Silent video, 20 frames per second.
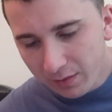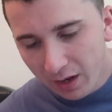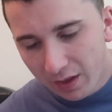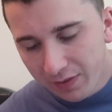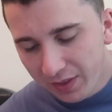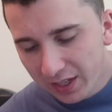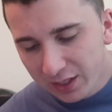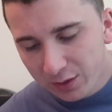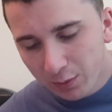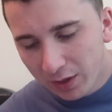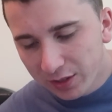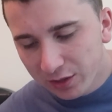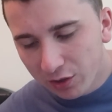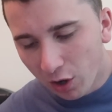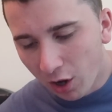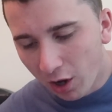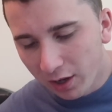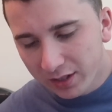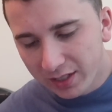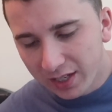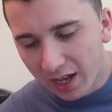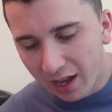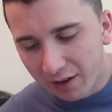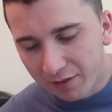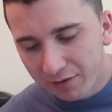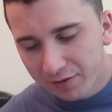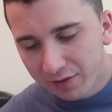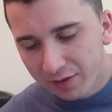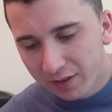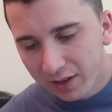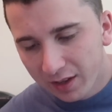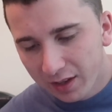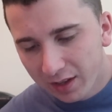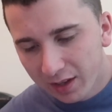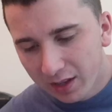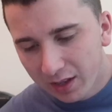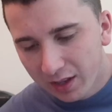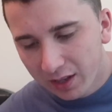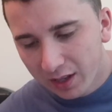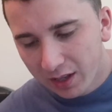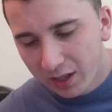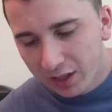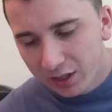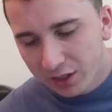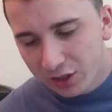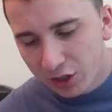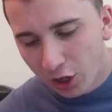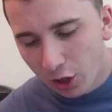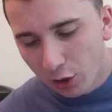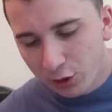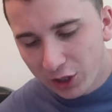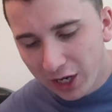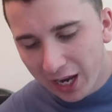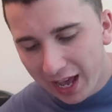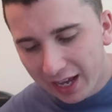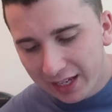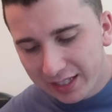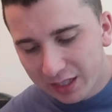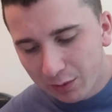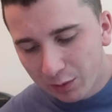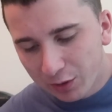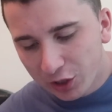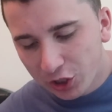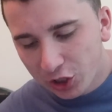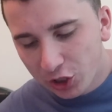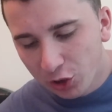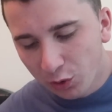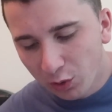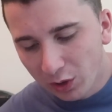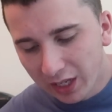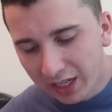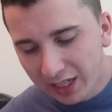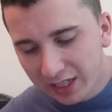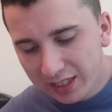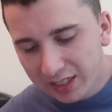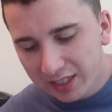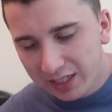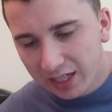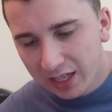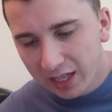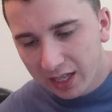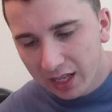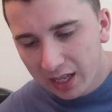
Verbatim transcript: These ones are all tough. Joe Jackson was shoeless.